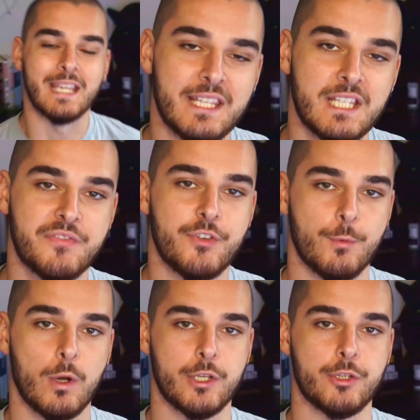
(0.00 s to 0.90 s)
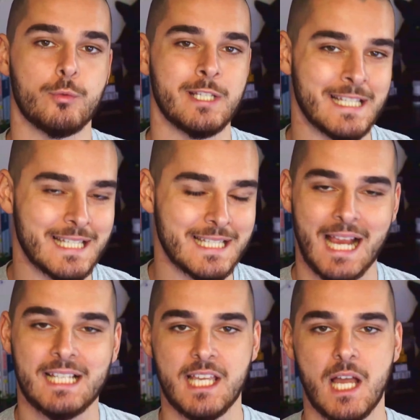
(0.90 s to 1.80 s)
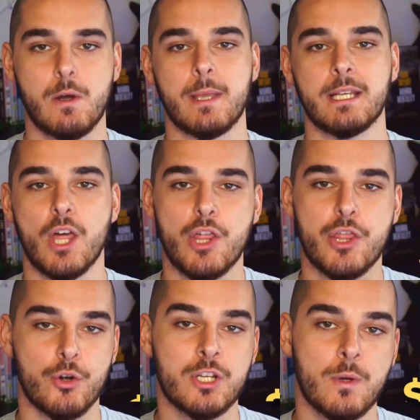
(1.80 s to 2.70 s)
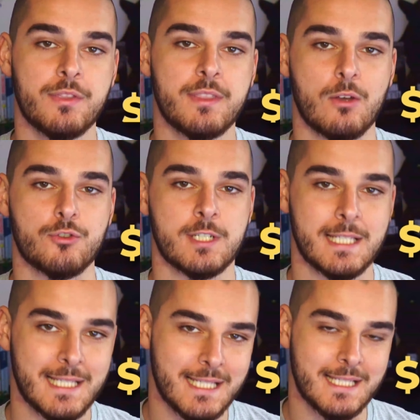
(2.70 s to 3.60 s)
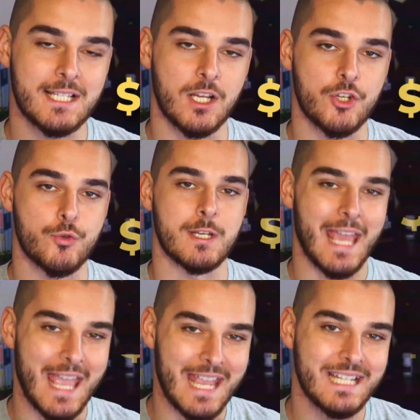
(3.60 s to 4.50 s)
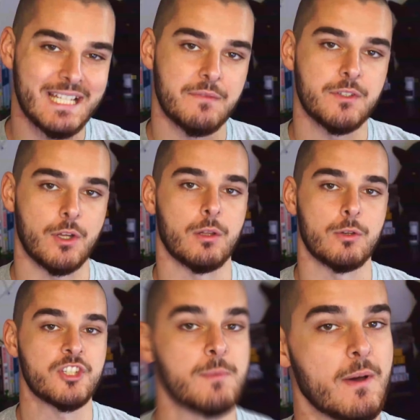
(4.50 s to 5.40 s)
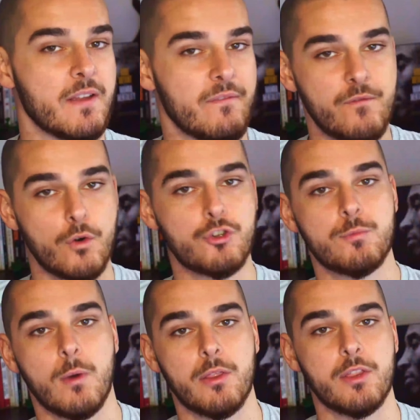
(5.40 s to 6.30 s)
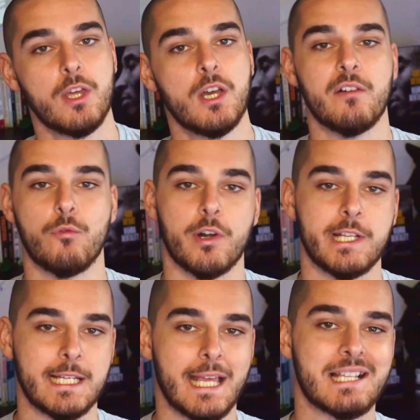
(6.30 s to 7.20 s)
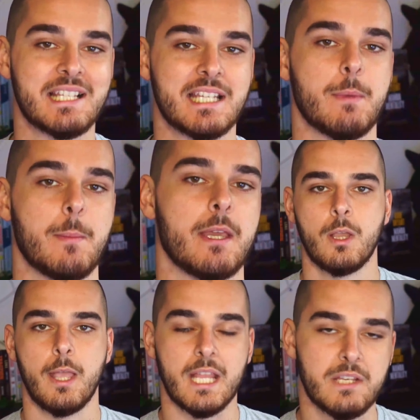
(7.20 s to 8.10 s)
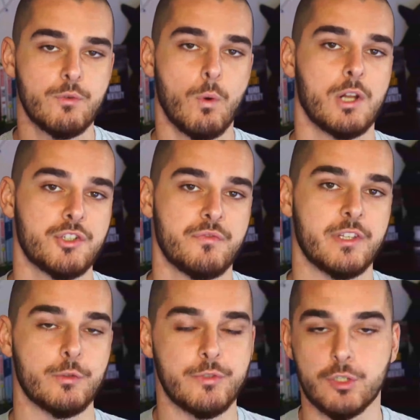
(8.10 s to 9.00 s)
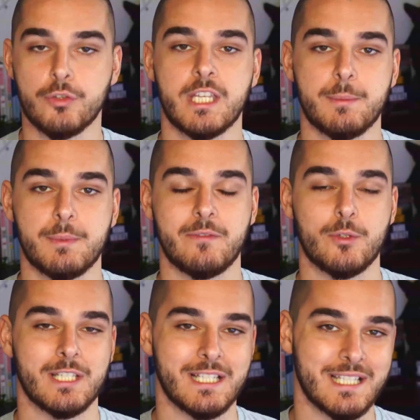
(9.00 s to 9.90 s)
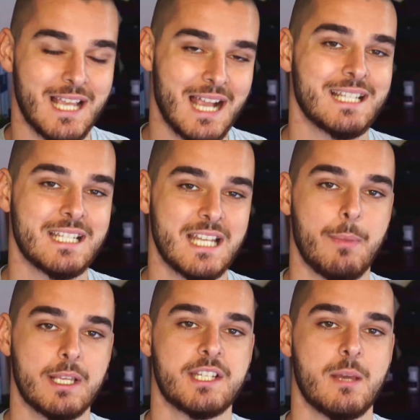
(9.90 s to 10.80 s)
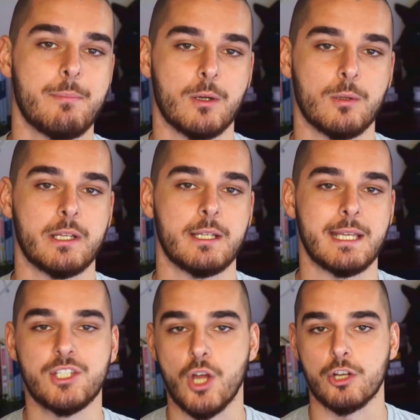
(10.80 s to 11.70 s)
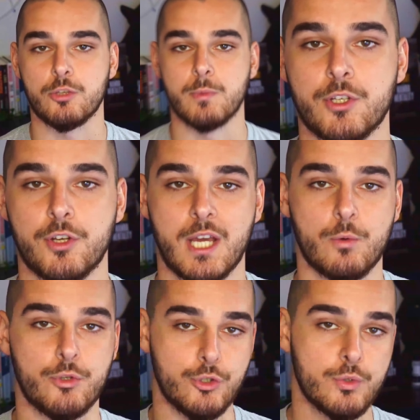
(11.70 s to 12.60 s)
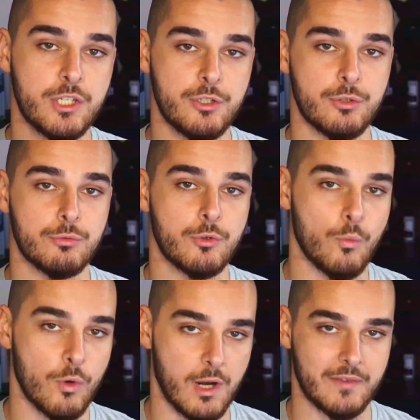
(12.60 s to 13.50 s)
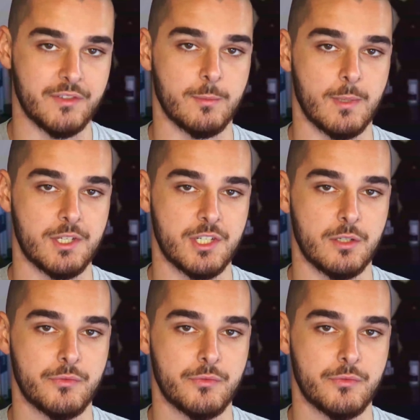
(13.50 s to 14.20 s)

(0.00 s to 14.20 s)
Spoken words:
In this video, I'm going to walk you through exactly how I made $31,687 in my first month running an SMMA. And if you watch this video till the end, I'm going to give you an exact step-by-step outline and document on how you can do what I've done myself.